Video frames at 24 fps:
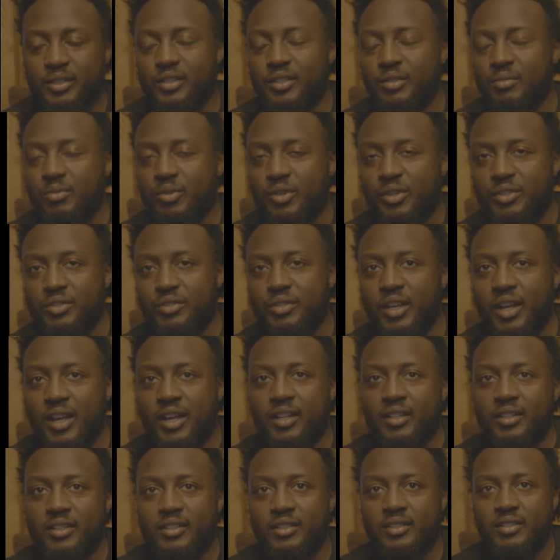The more you
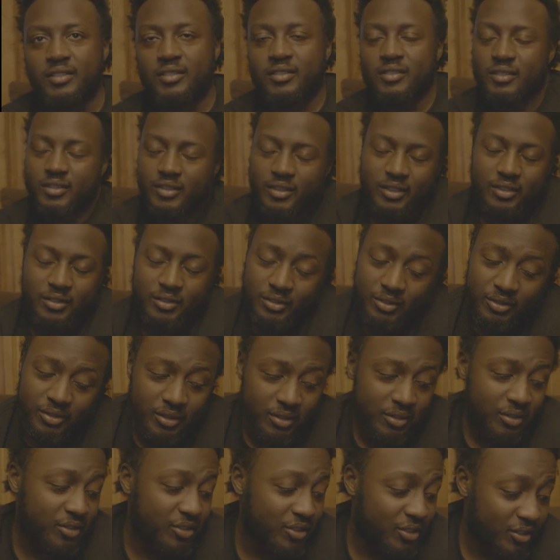got. So, you
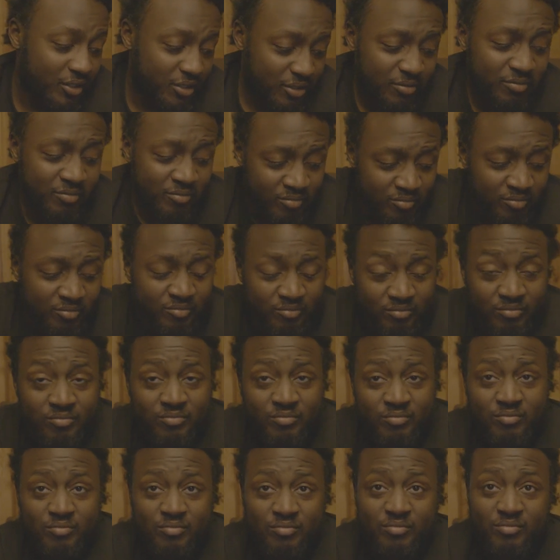know, it's just,
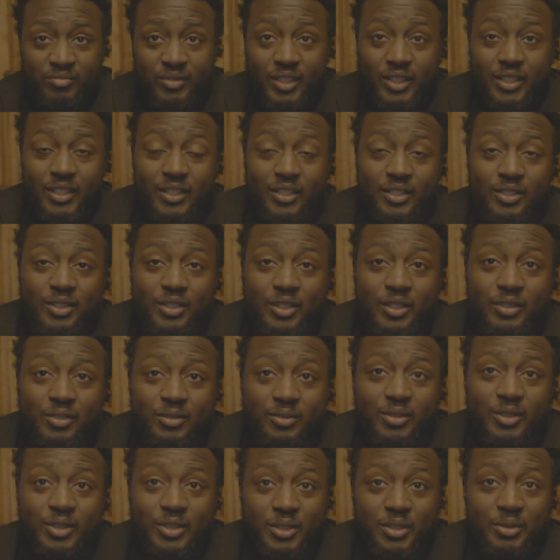and, you know,
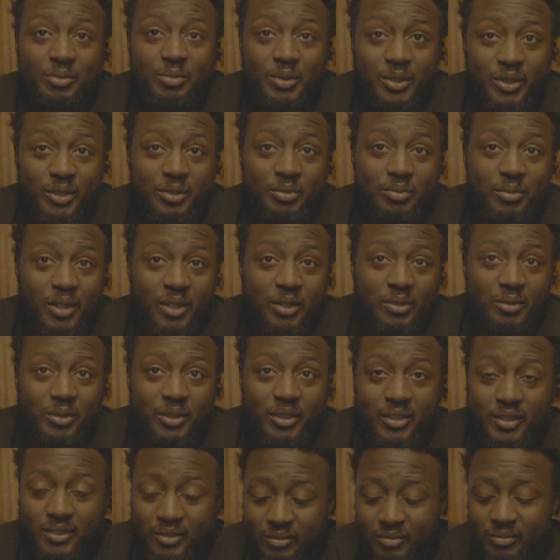just be smart
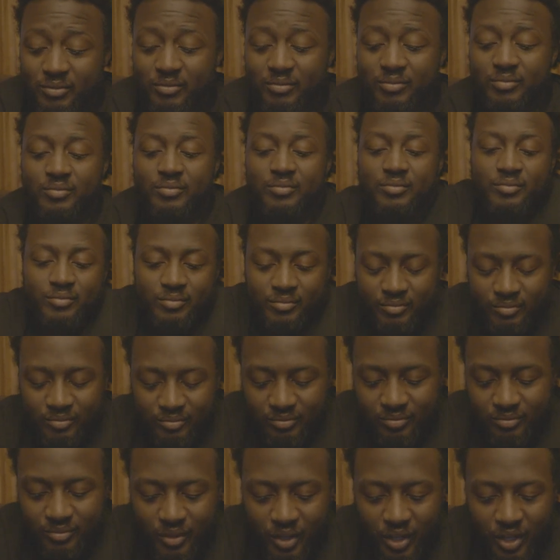with it.
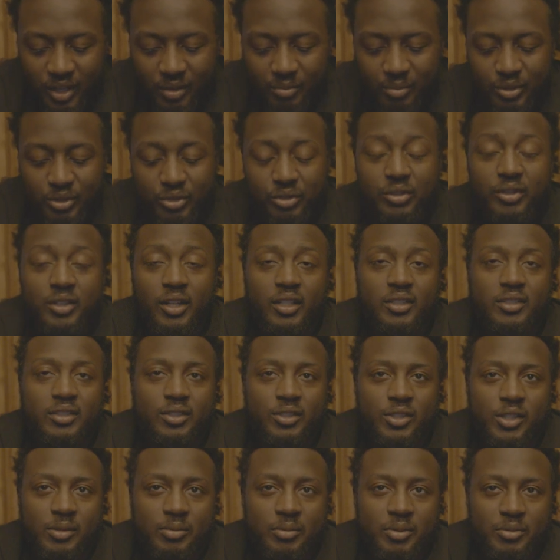But you can also
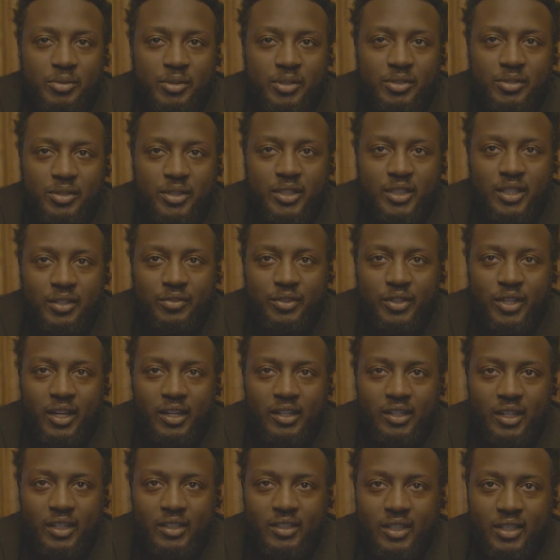go up to 120. If you
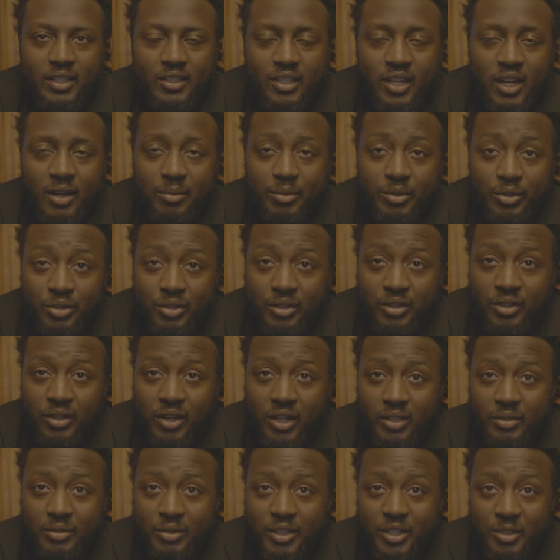got a nice ass camera, you can go
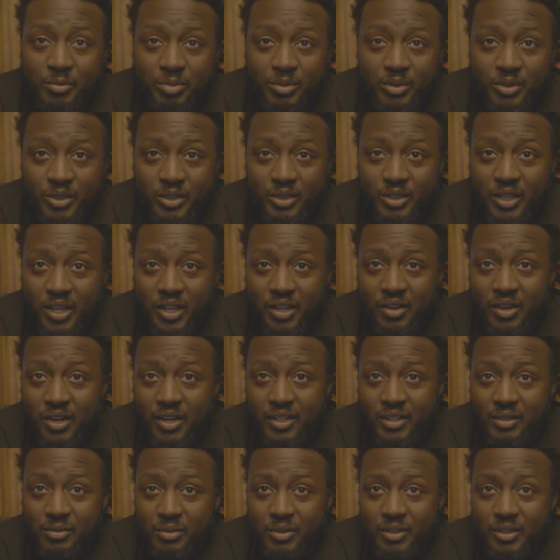all the way up and just get
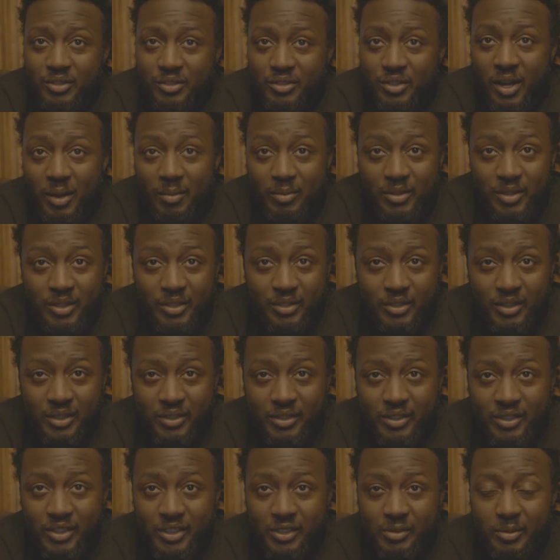crazy with it. You know, I'm still
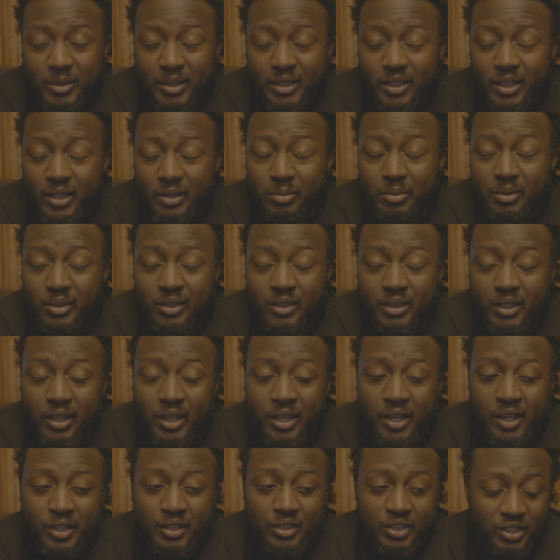learning shit about that, but
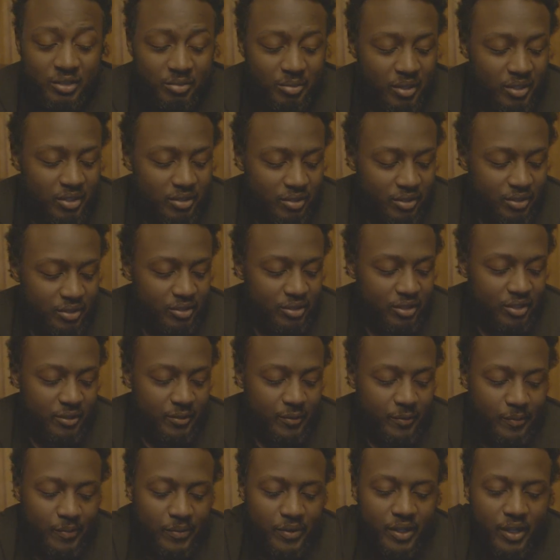just make sure, you know,
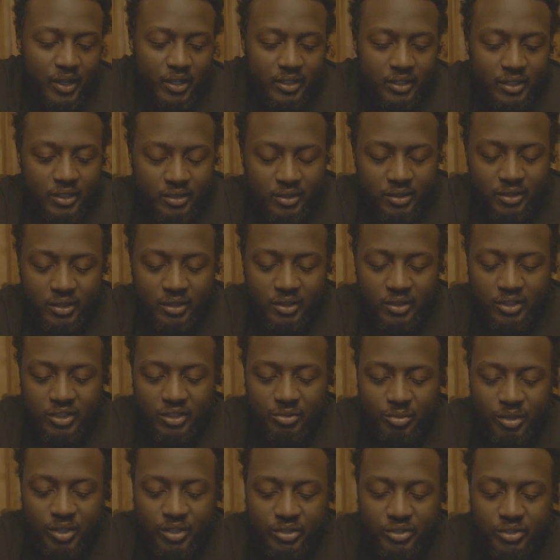y'all know. So
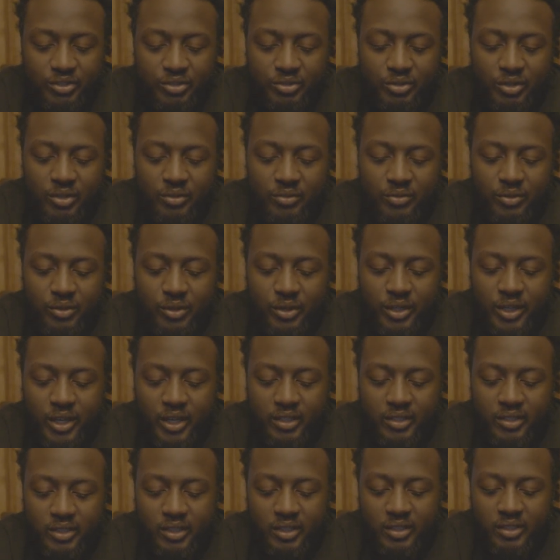just make sure you're on
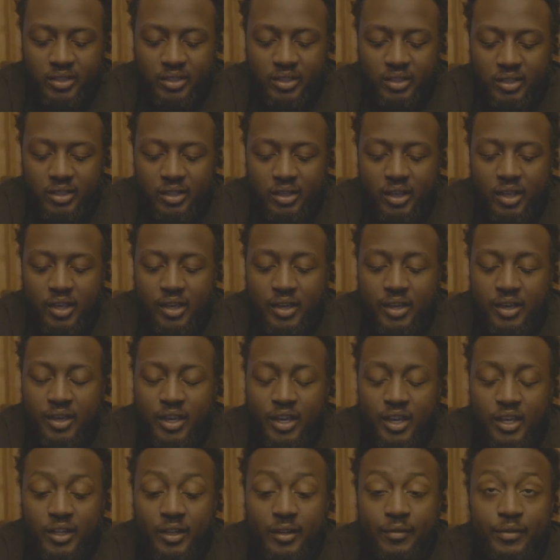4K 60.
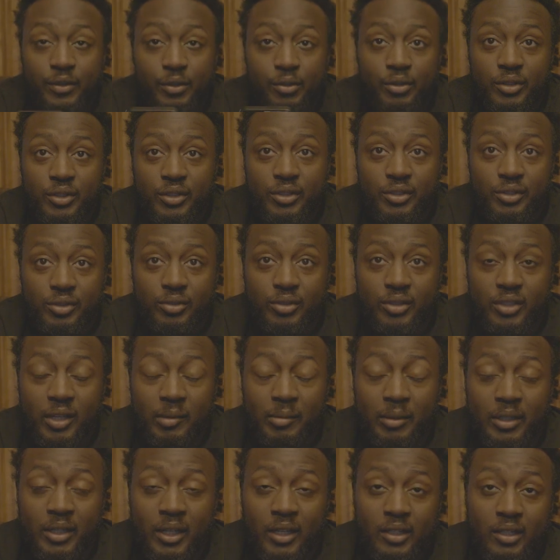And if you want to shoot
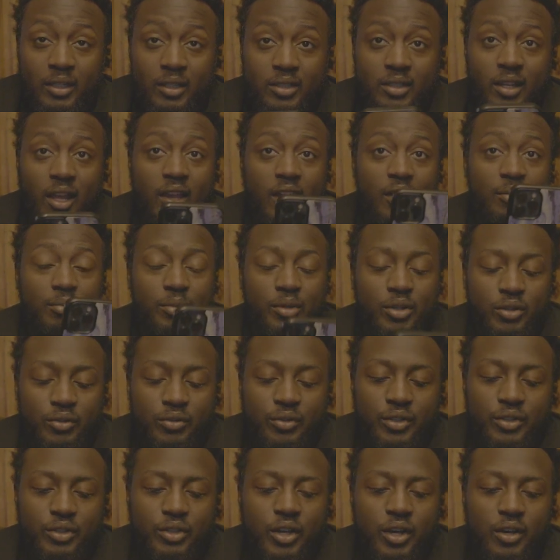something that looks like a
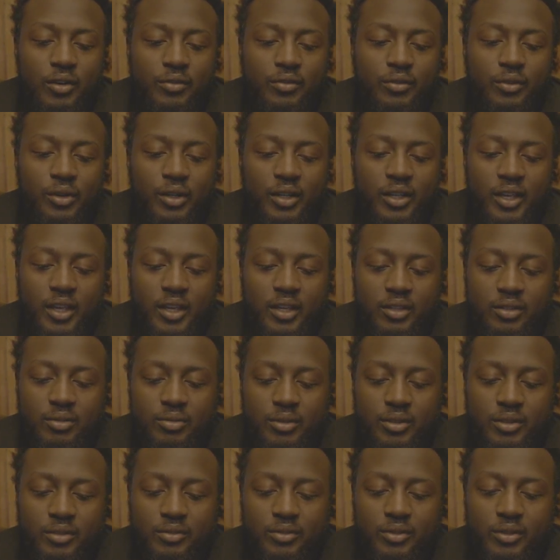movie, you go 4K
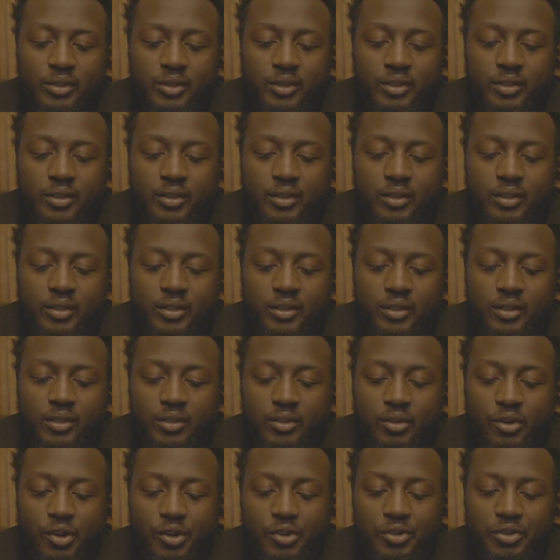24.
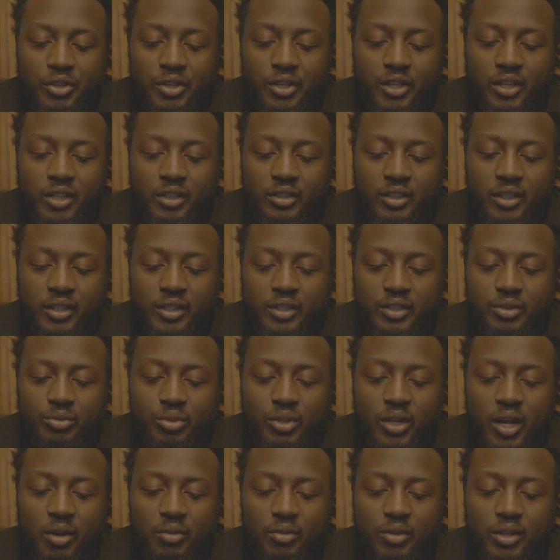Or you can go 30,
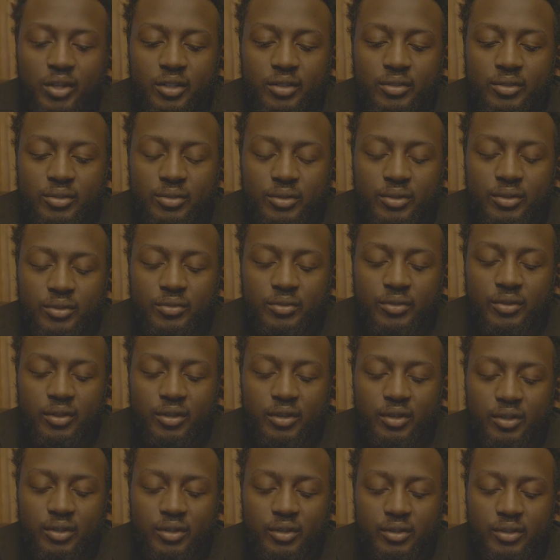but I will go 24
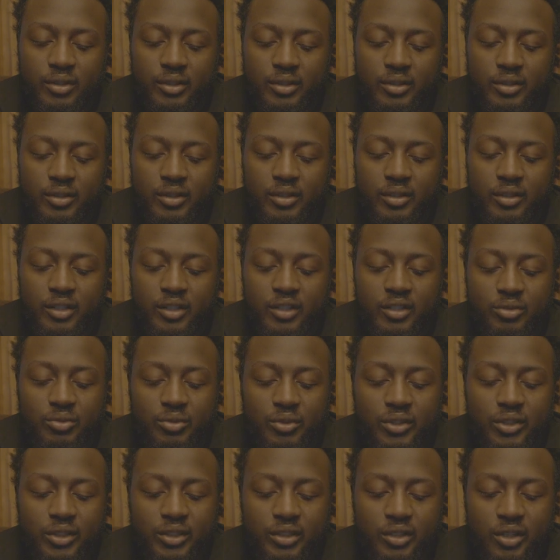or 60. There's
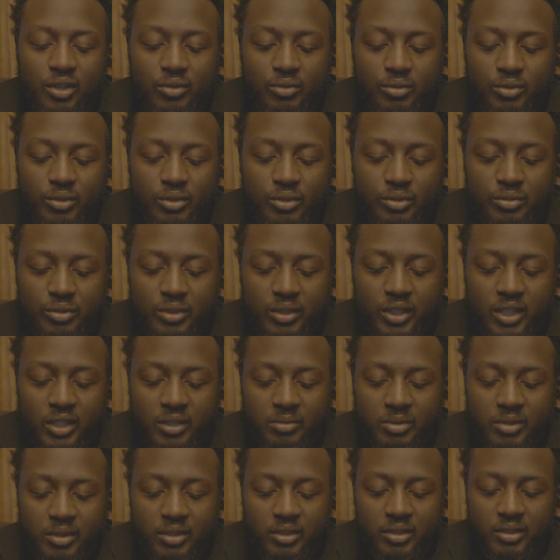really no rules when it
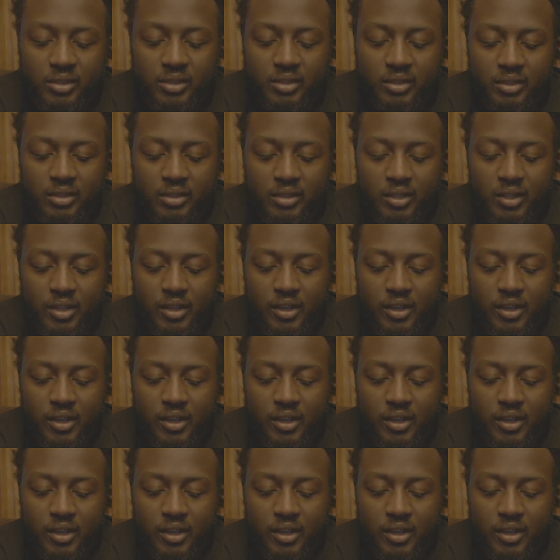comes to this shit.